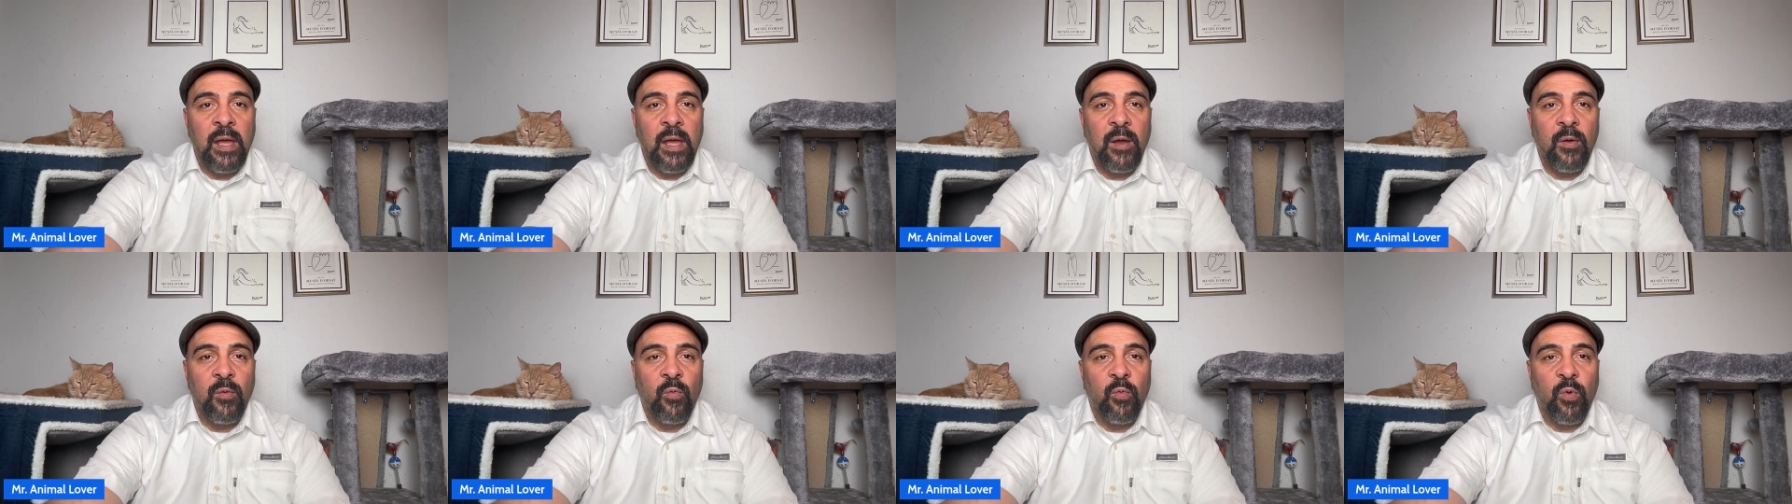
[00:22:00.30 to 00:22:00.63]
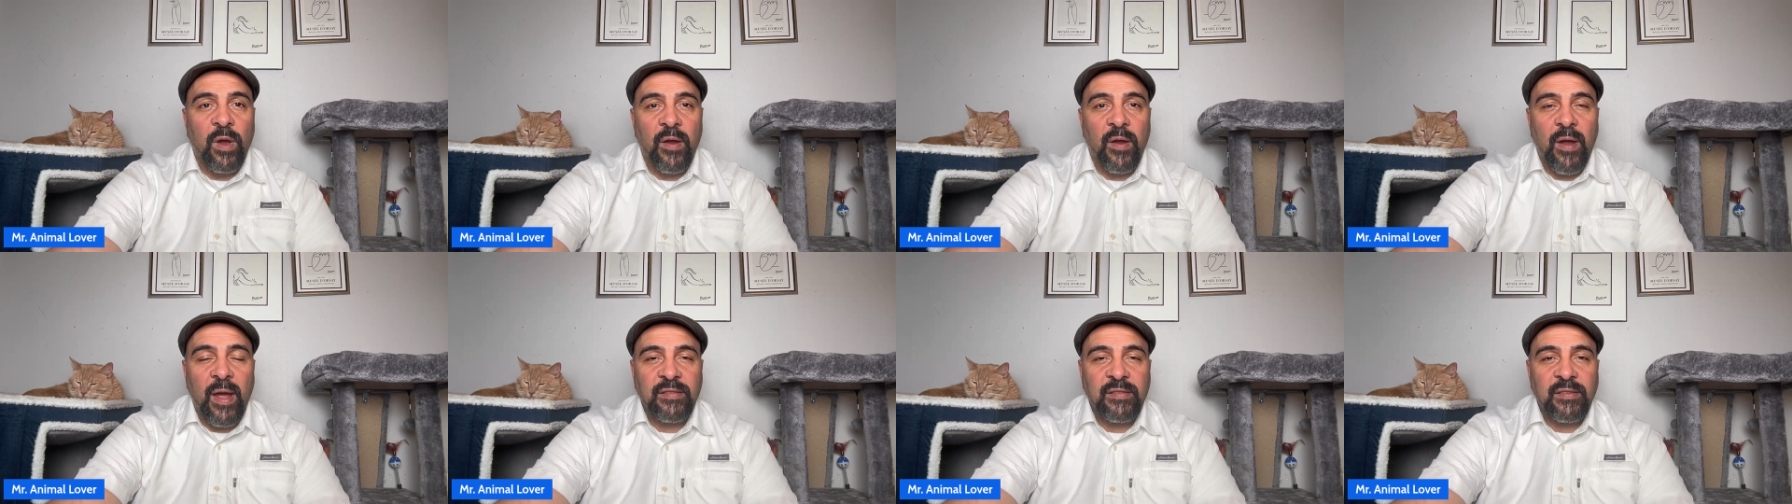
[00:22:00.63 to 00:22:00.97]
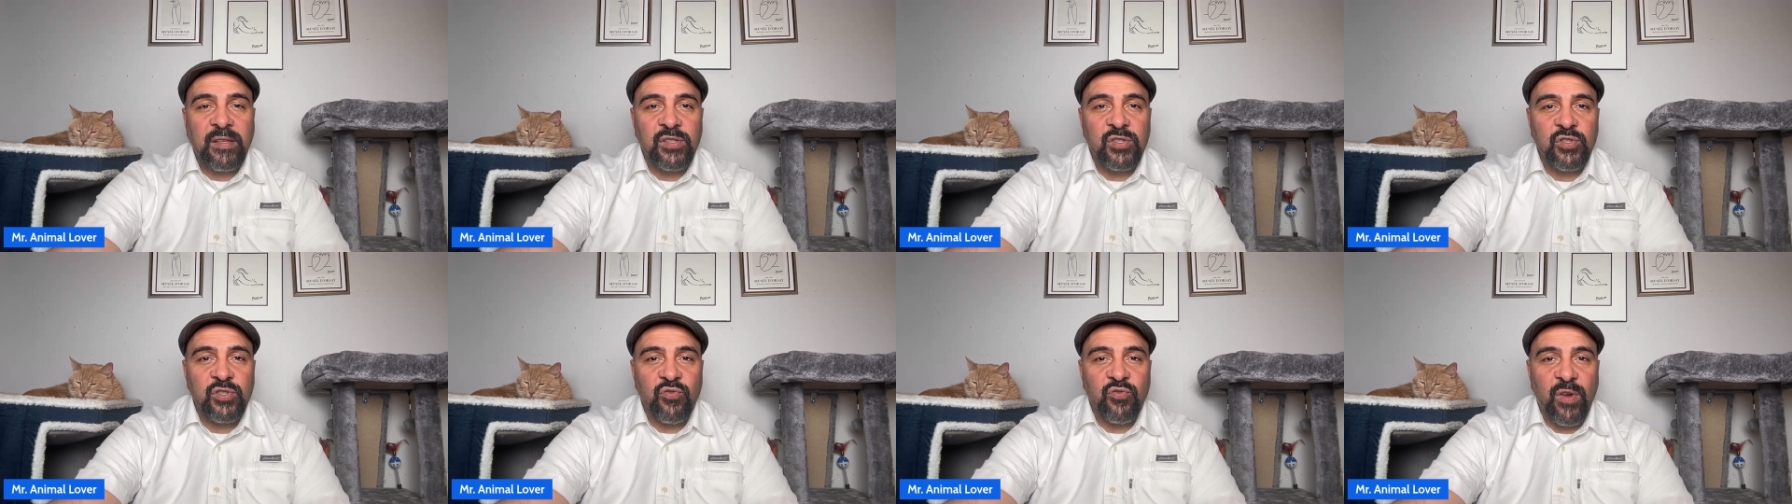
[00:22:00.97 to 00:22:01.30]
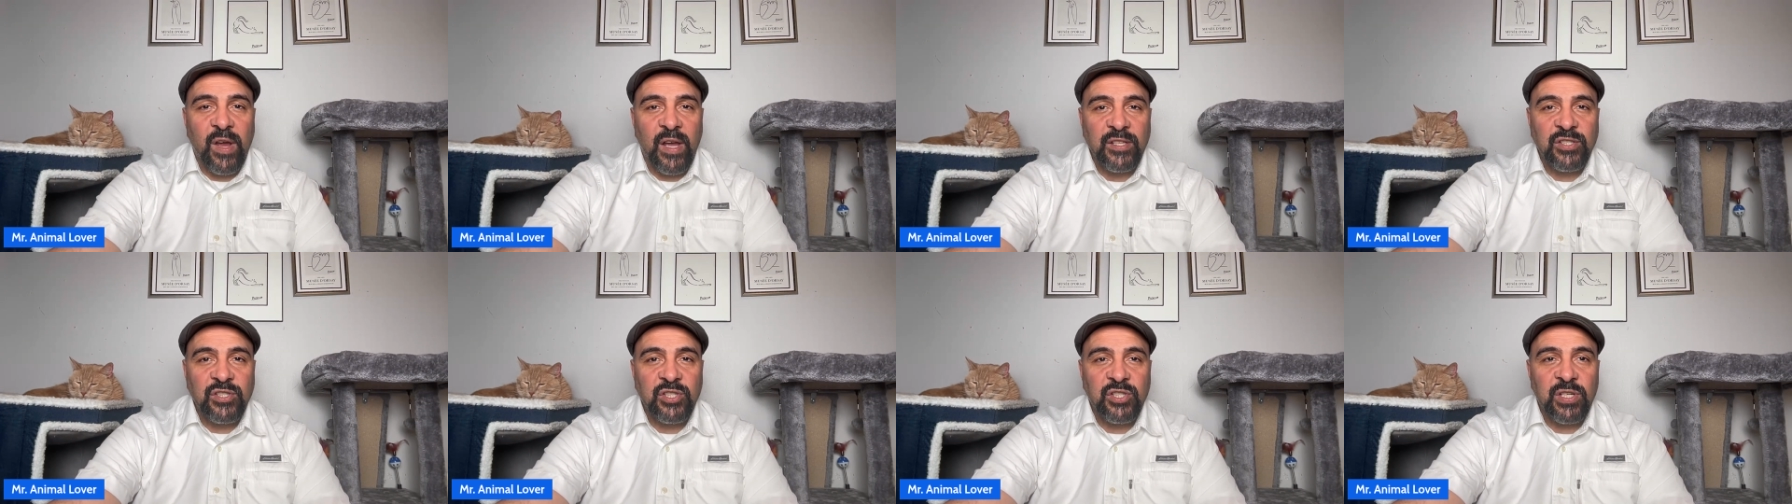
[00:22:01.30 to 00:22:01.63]
We're at the
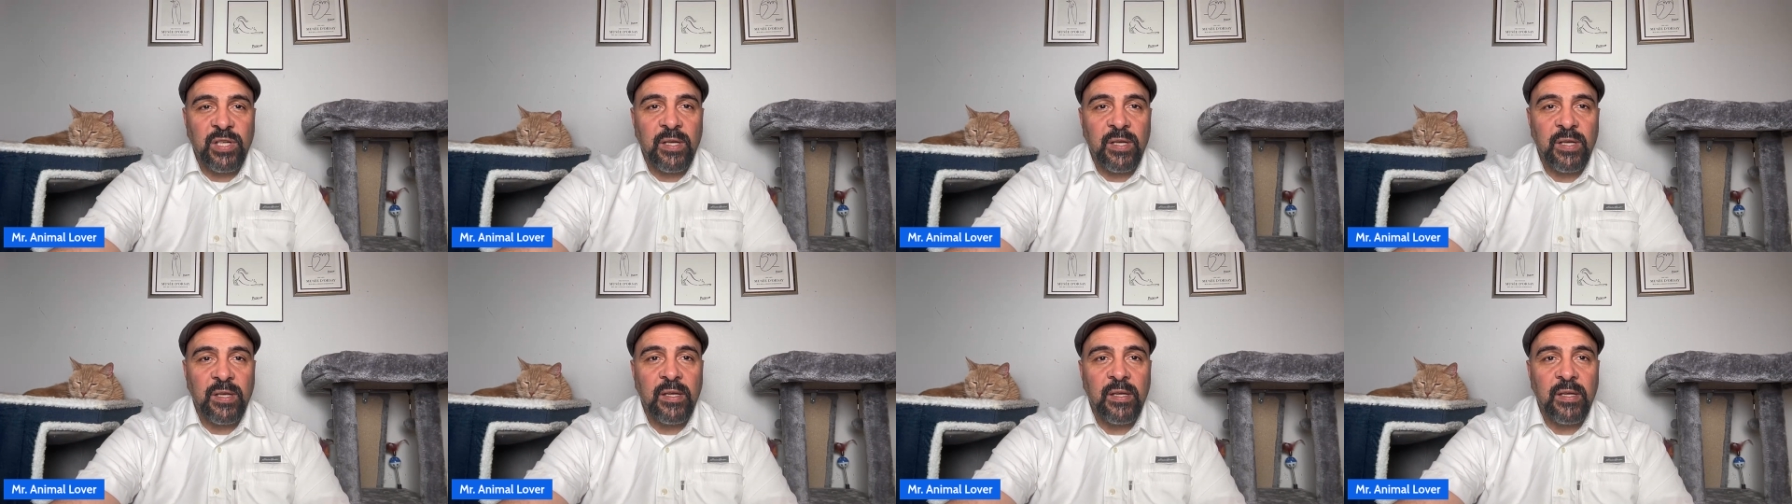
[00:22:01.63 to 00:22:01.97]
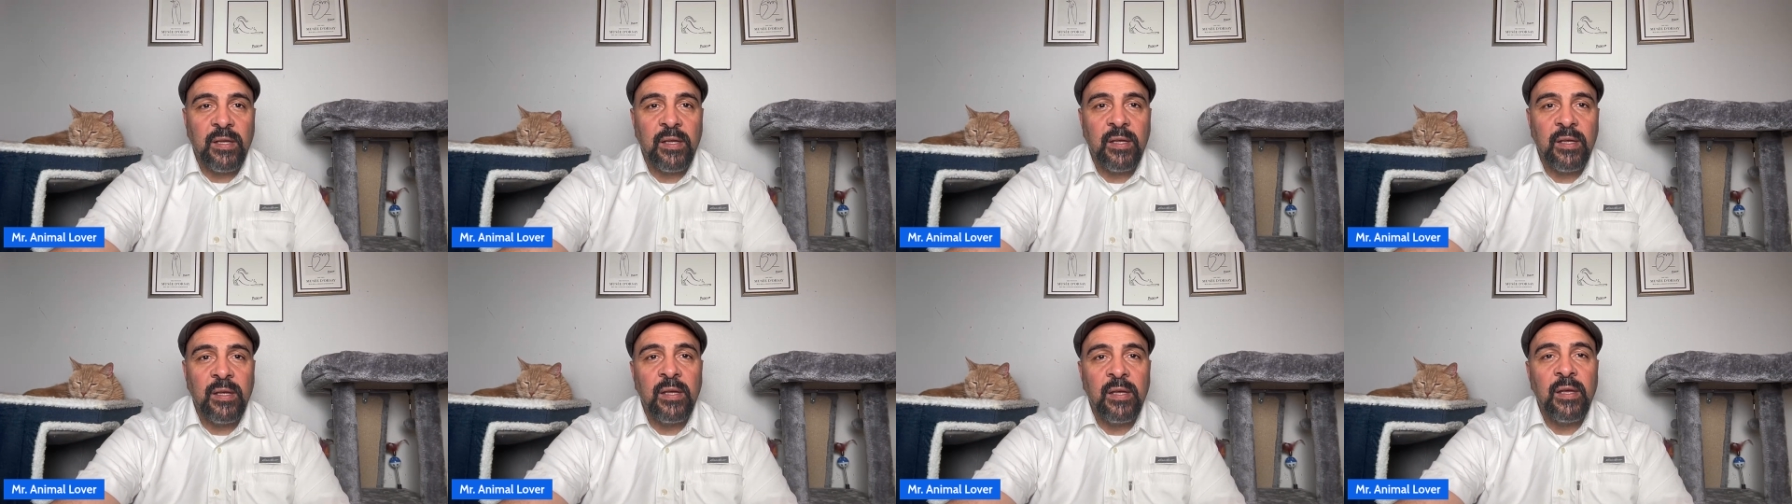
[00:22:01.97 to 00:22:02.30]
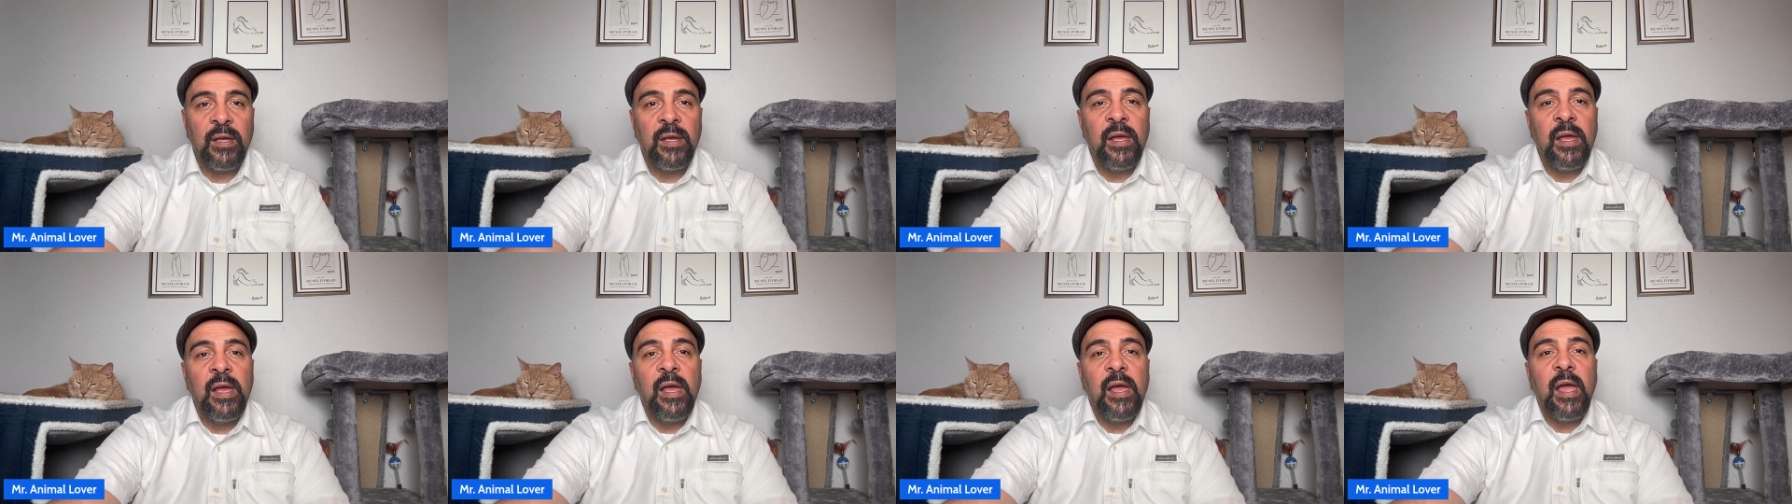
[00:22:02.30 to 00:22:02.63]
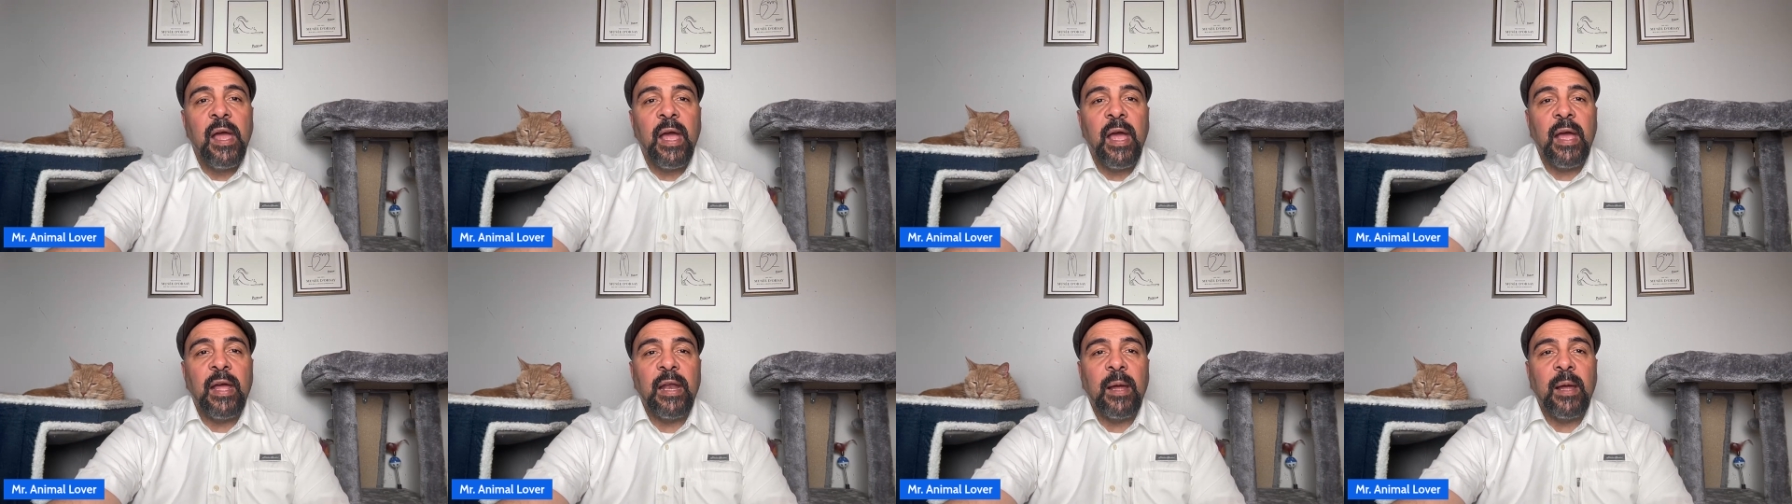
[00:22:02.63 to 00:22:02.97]
stretch,
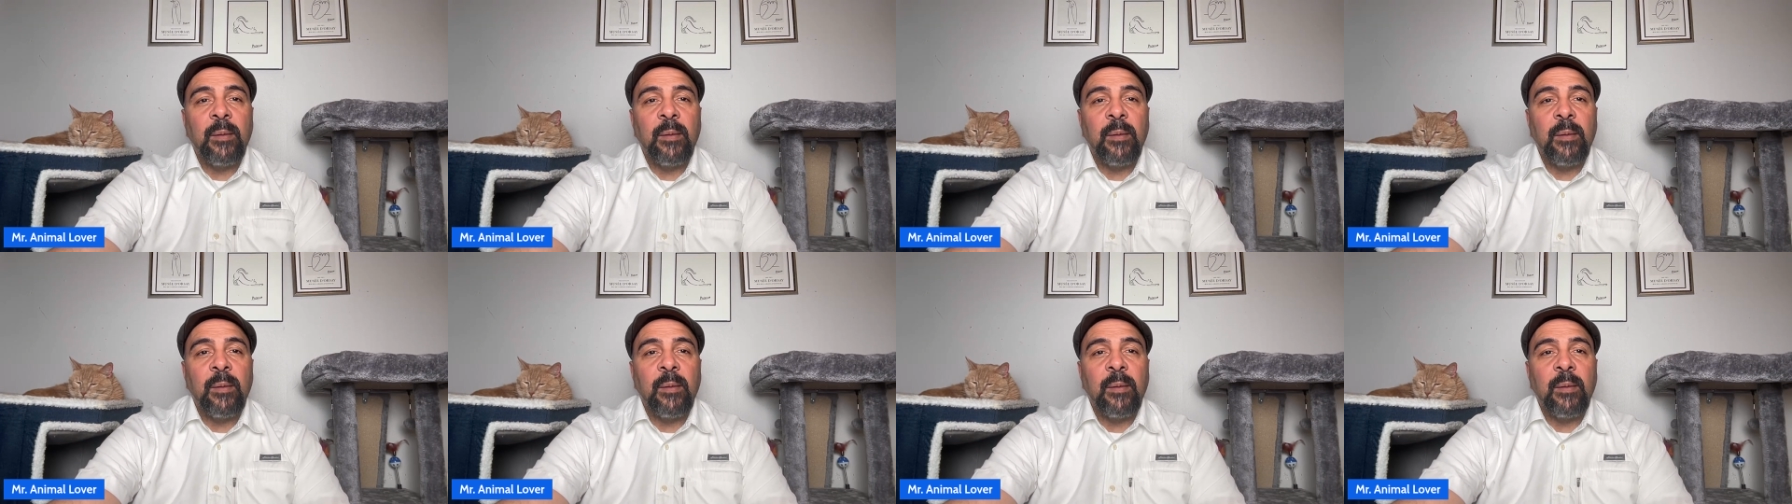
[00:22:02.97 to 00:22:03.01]
and